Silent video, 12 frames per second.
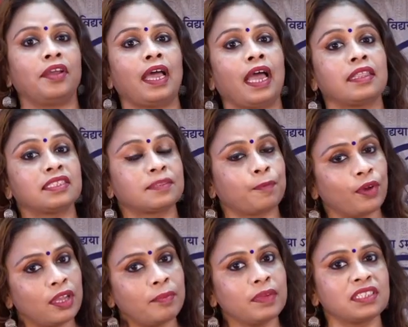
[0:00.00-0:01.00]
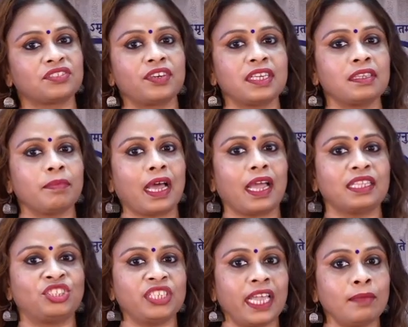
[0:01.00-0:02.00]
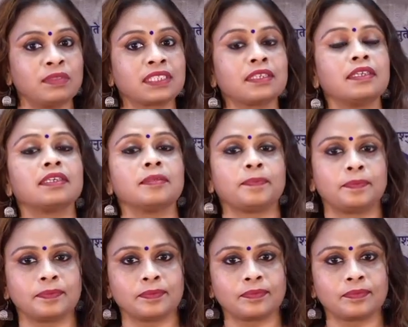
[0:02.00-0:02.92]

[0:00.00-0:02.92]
and this poem is written by James Kirkup.